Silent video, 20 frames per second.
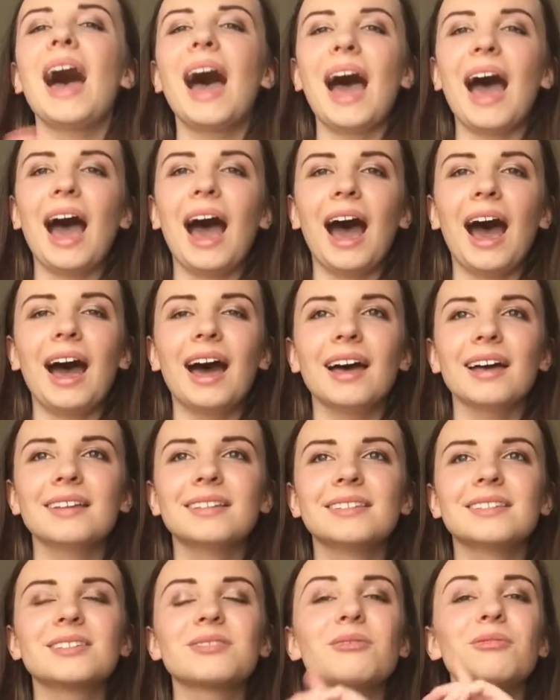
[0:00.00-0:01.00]

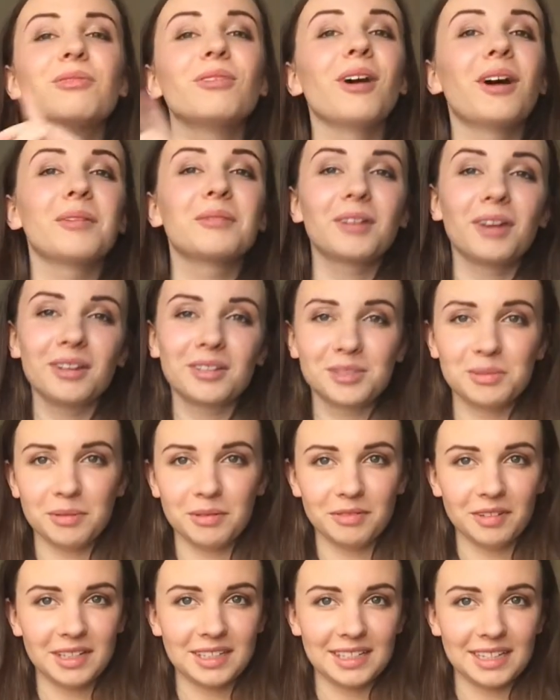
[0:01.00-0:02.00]
and what I'm going to be
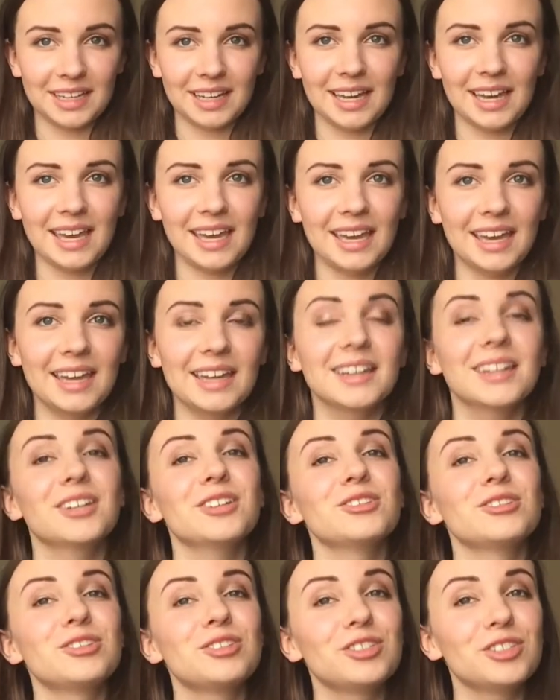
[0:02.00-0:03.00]
reading in
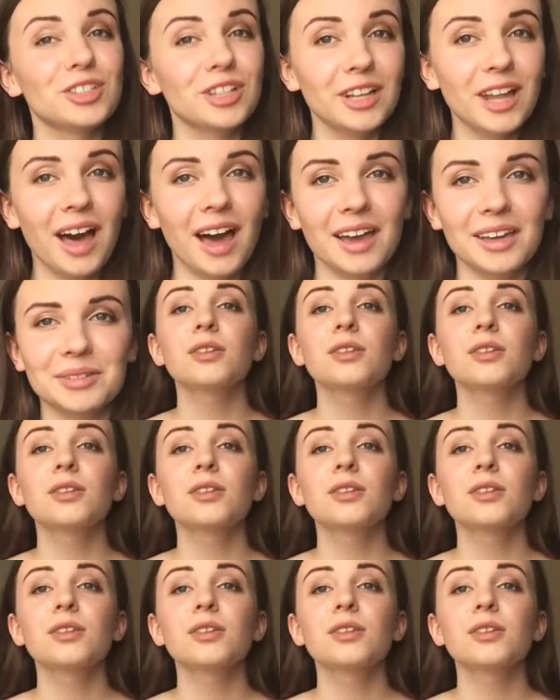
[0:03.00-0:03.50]
July.